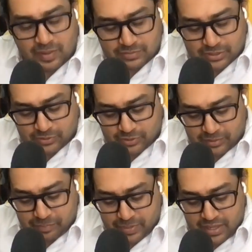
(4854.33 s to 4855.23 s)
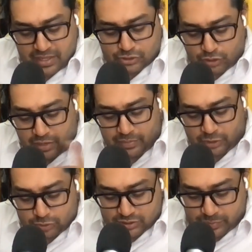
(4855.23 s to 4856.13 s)
Absolutely. So
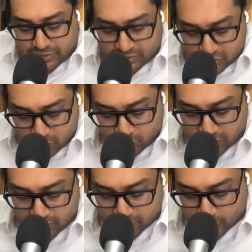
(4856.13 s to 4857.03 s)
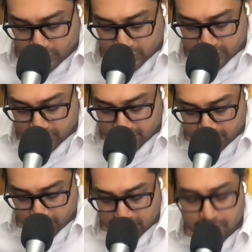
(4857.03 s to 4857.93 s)
coming to this patient story, uh, did
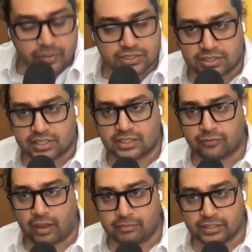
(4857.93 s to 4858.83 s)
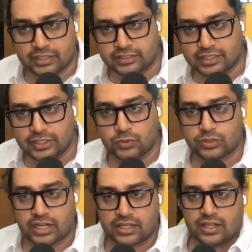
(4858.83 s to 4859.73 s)
were the patient and the family did they knew
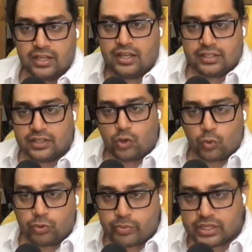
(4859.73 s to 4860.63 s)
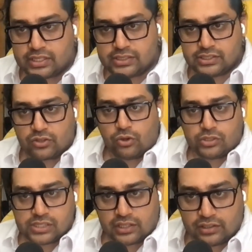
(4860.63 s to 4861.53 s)
that the homeopathy is the
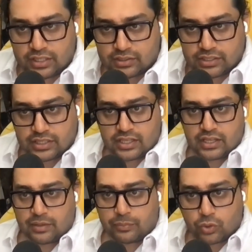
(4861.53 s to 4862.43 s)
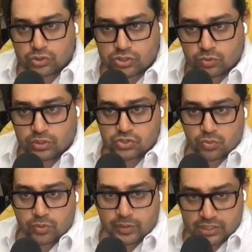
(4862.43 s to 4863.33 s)
cause and did their approach towards
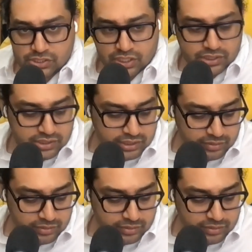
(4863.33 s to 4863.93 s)
homeopathy change a